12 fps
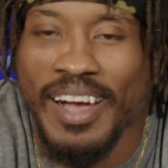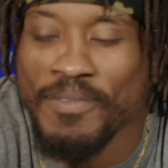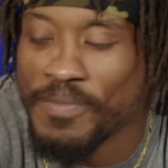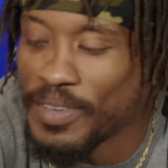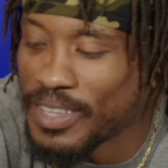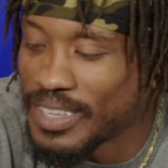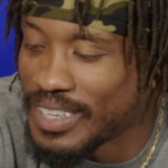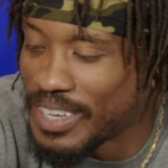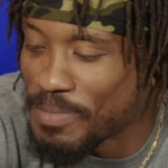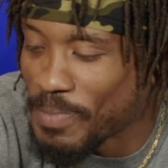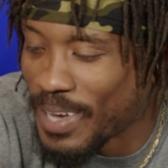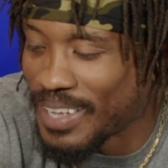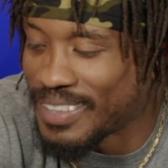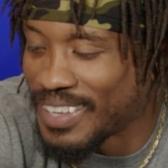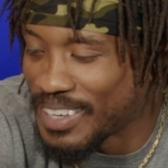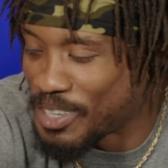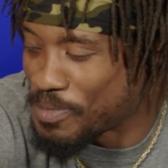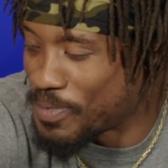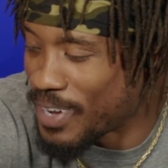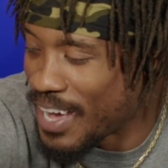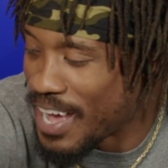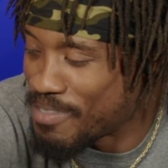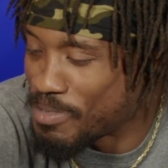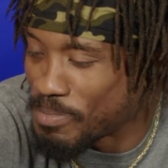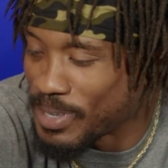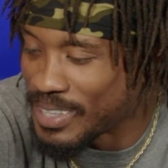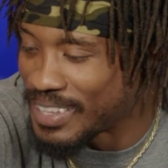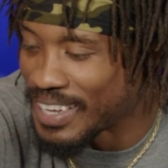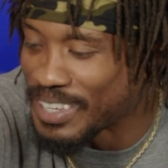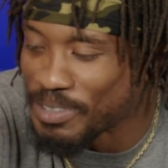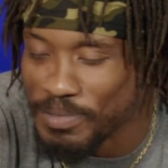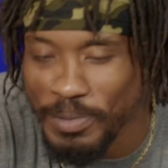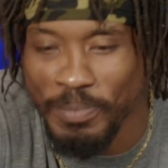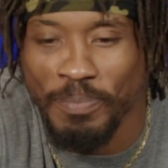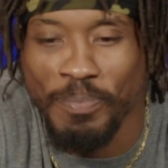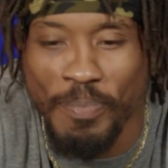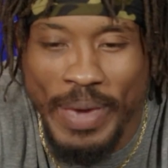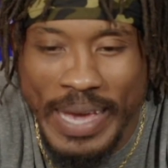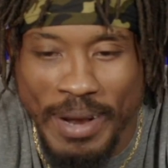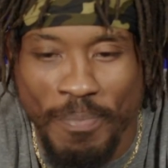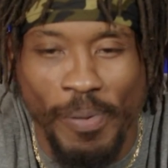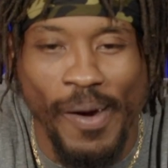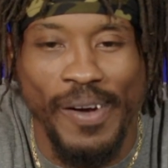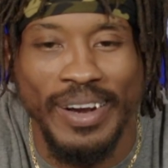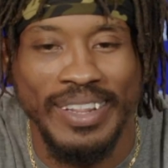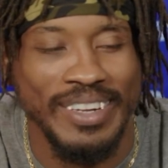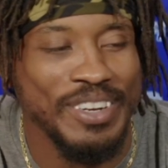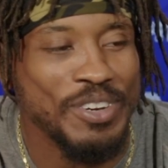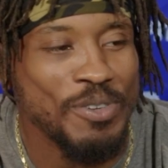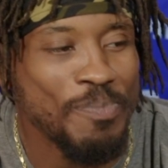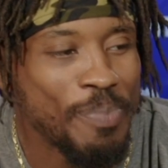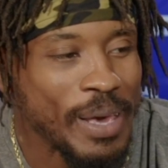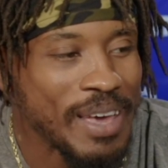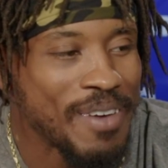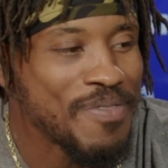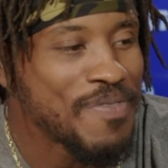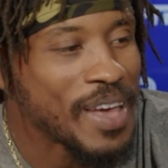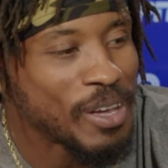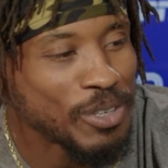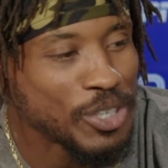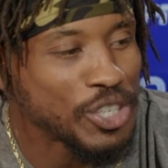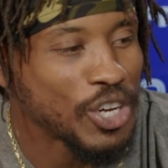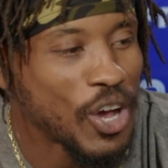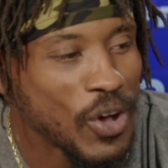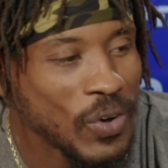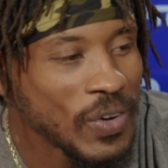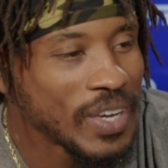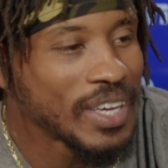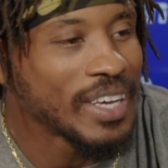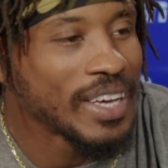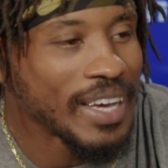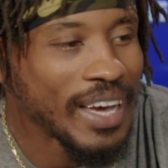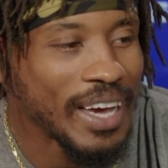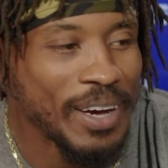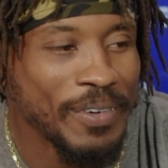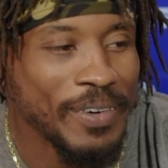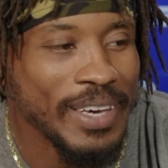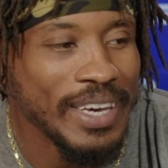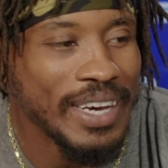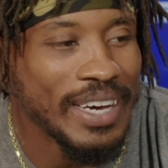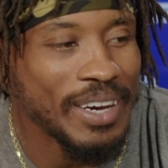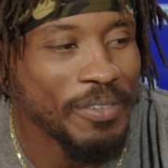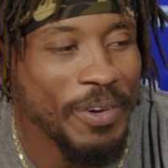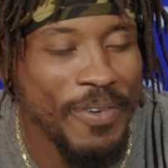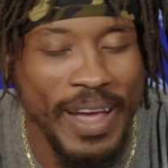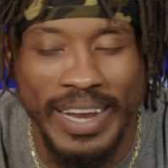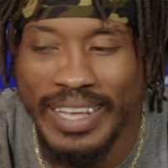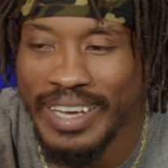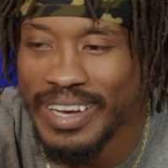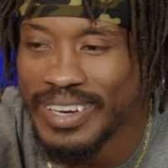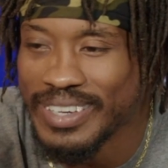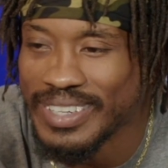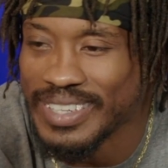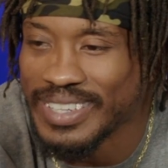I'm feeling good, man. Thank you for having me. Thank you for being a part of the new PFL show. And we ready to go.